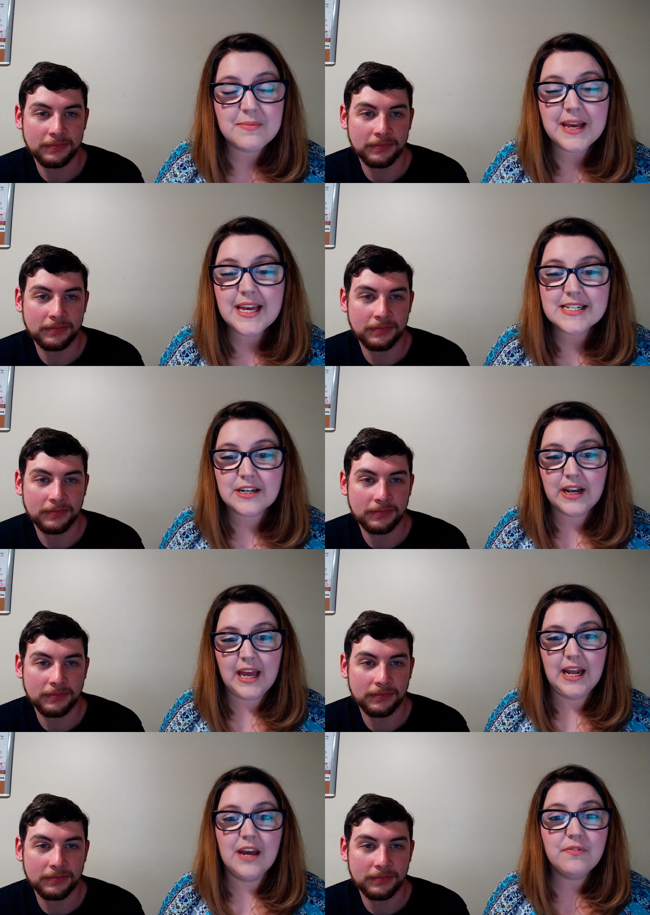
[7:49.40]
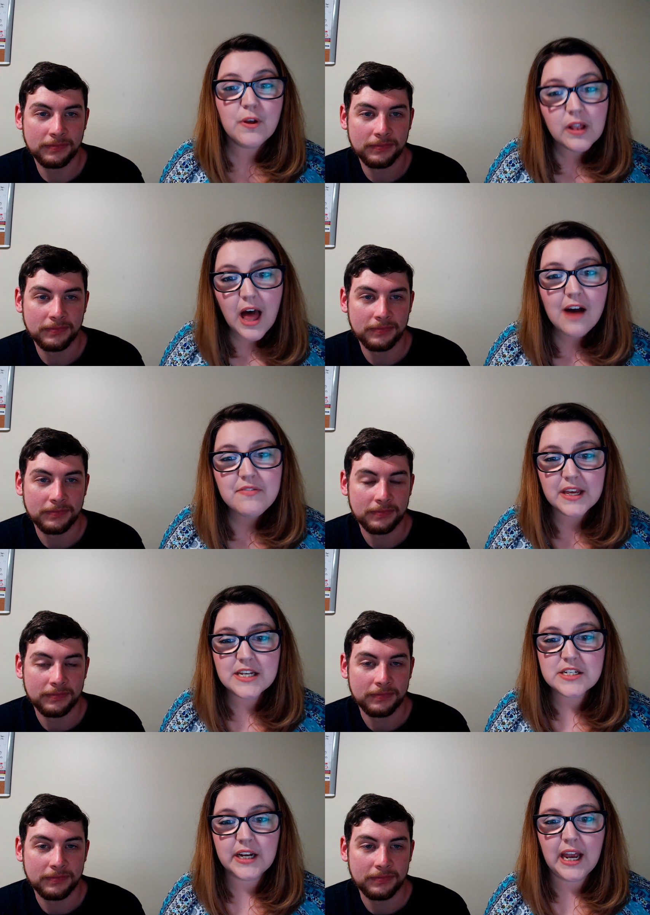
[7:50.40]
Speaker 1: to be Easter candy. If you love the
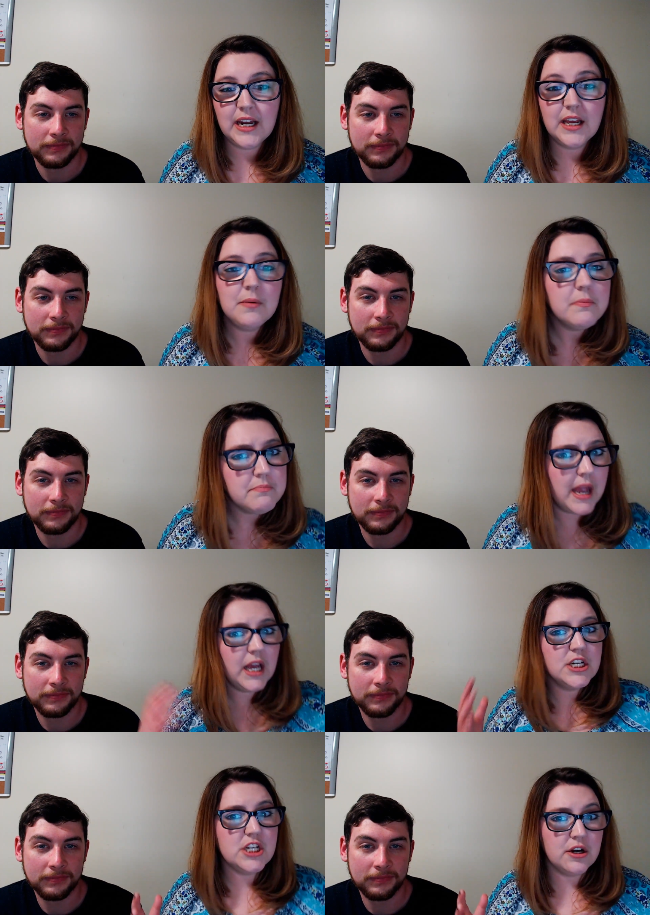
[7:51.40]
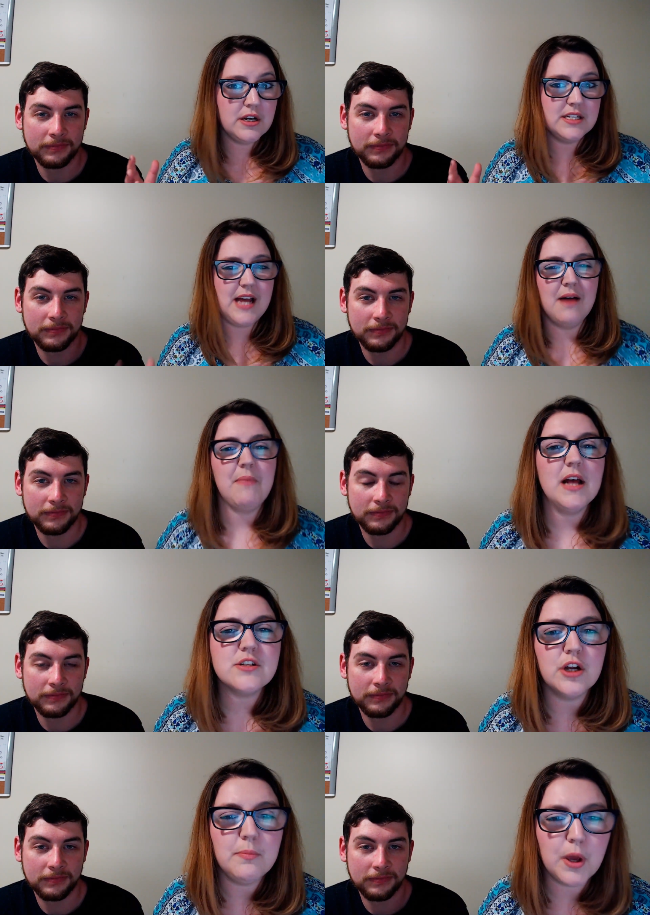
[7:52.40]
Easter candy, make a cheering sound. Mine's
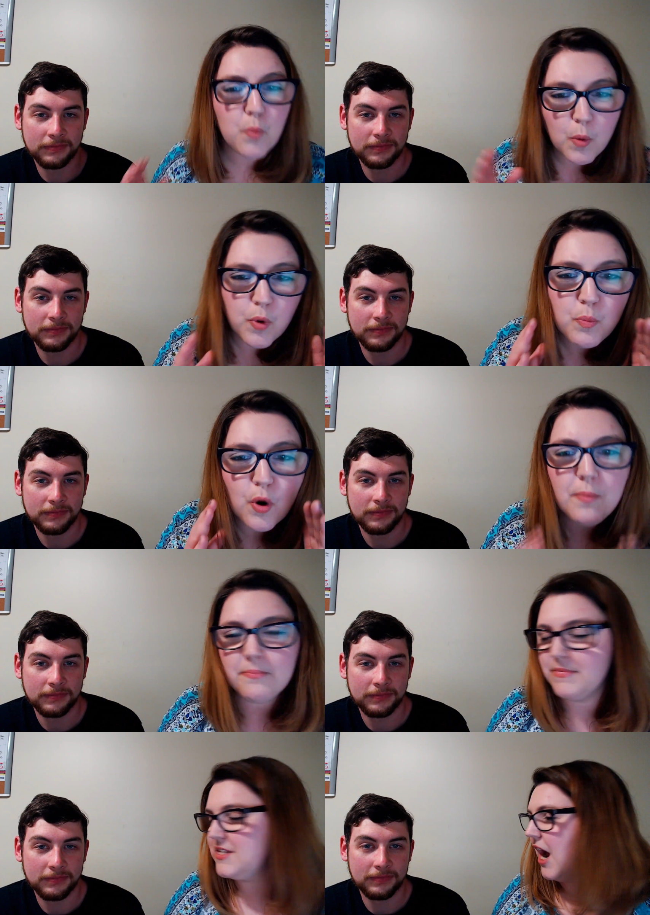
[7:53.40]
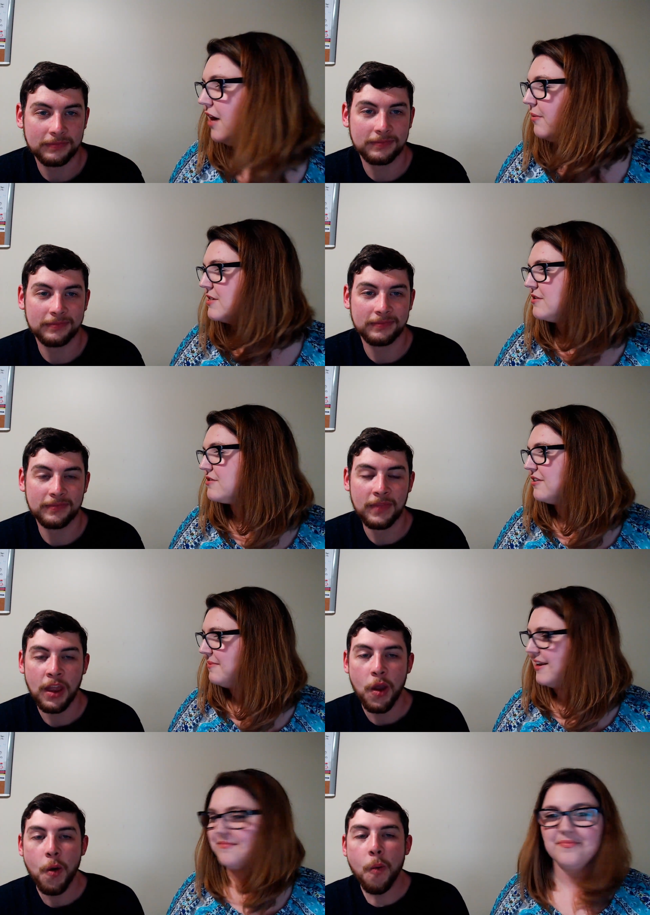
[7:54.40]
going to be whoop, whoop, whoop. Mr. Hunter, what's yours going to
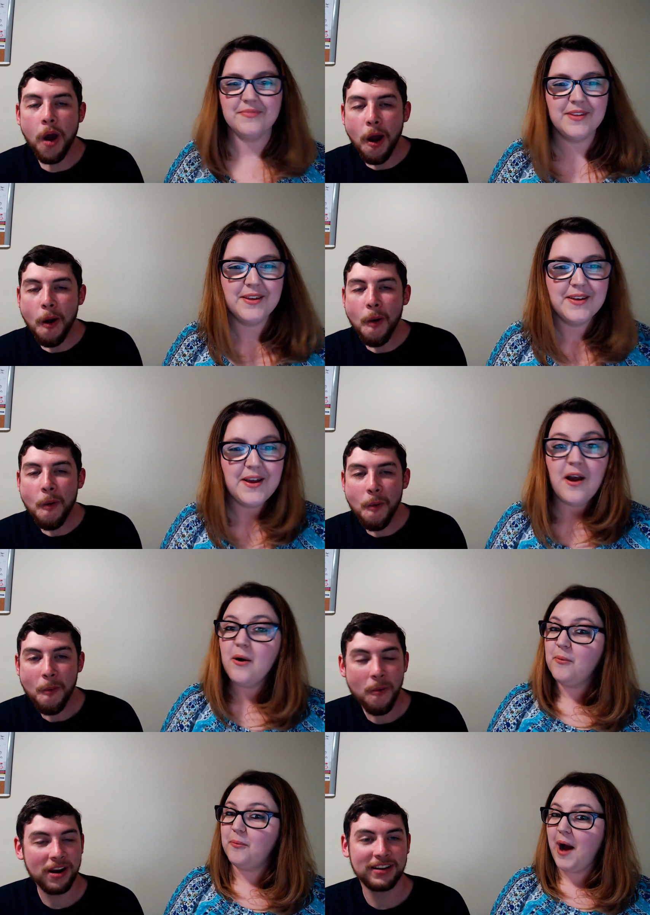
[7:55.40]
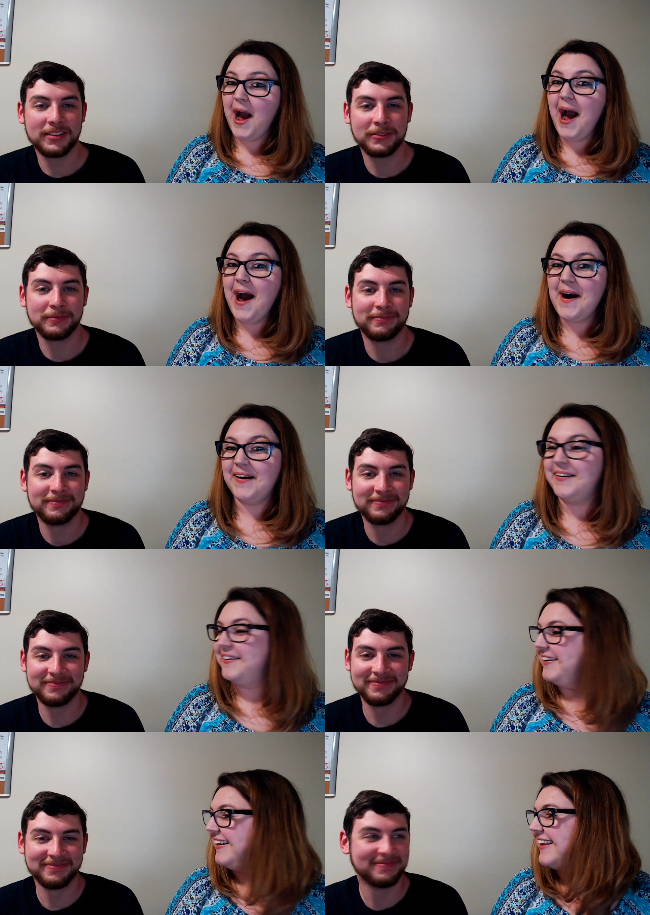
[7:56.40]
be?
Speaker 2: Woo!
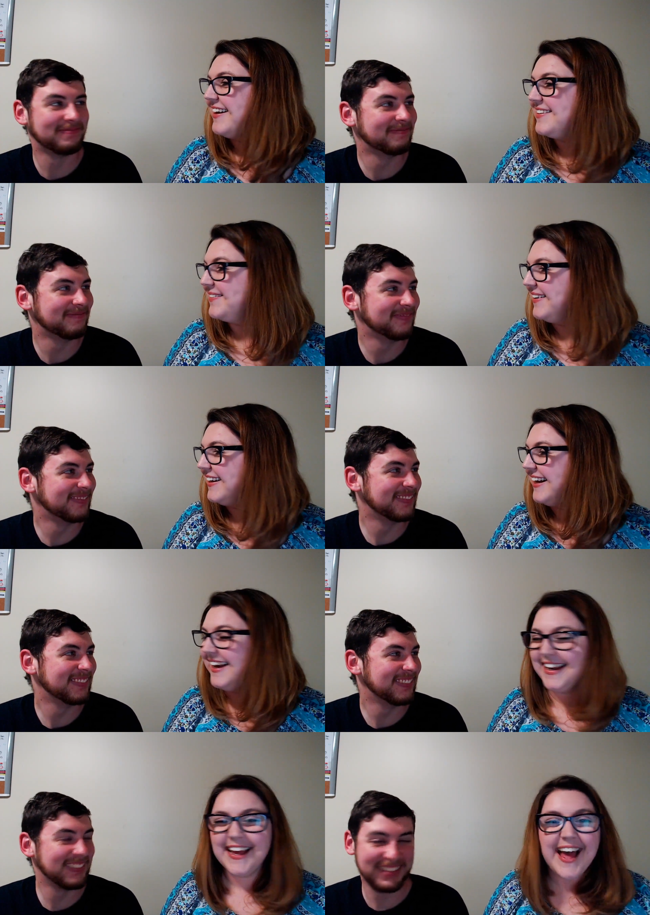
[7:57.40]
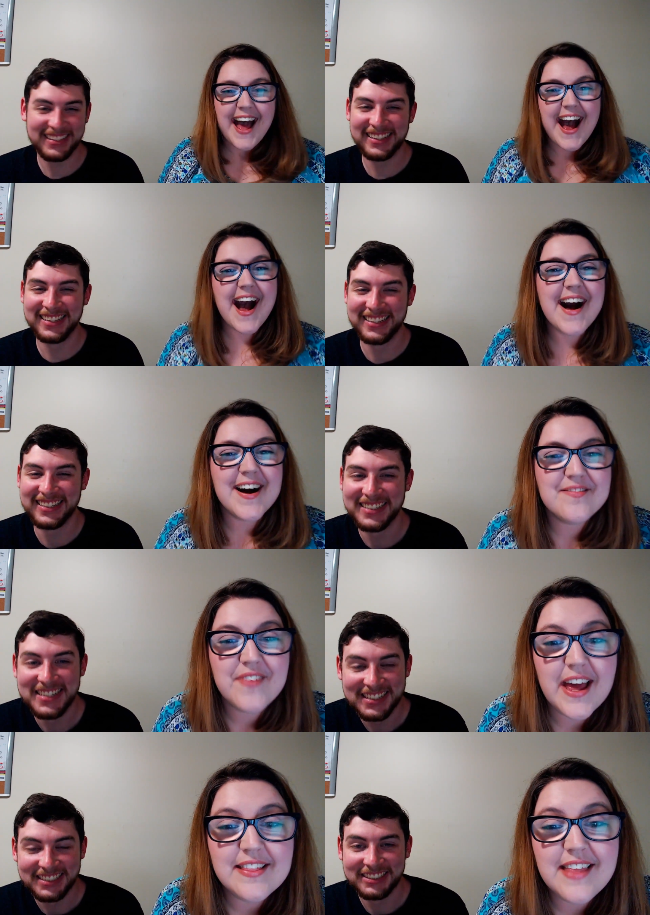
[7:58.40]
Speaker 1: Wow, that's pretty good. Um,
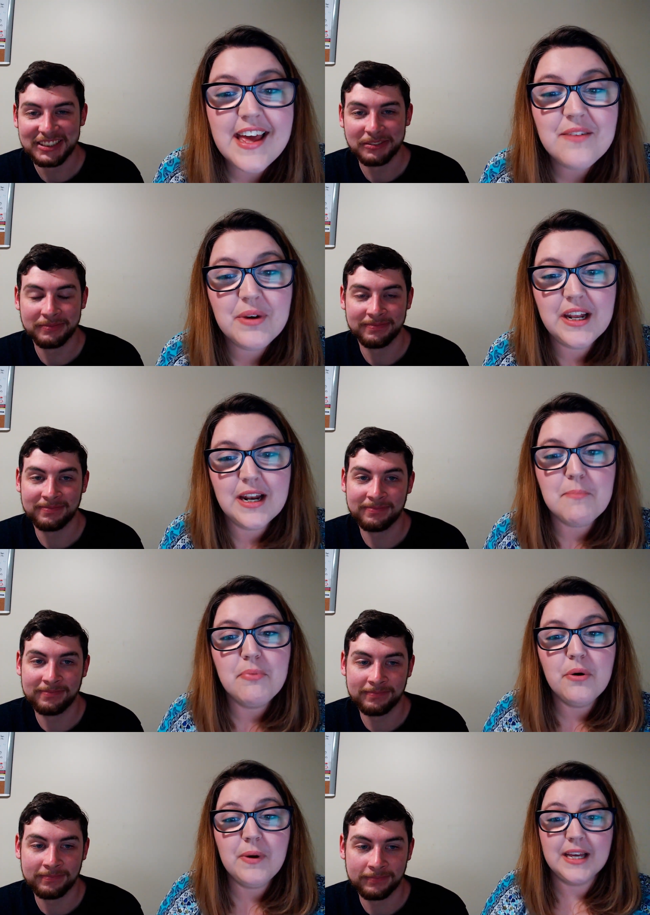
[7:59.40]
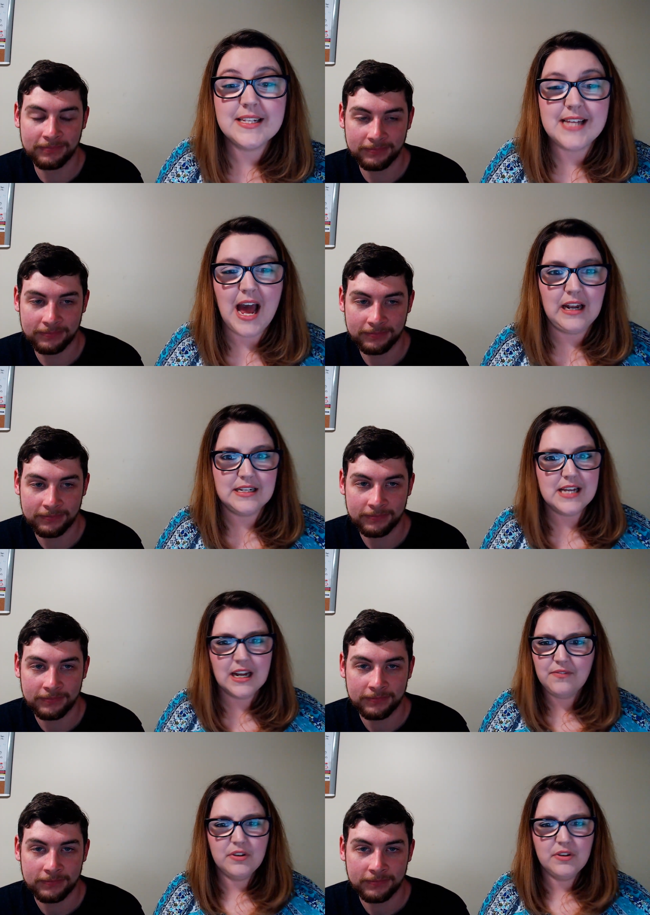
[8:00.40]
and then we need a booing sound. The sound if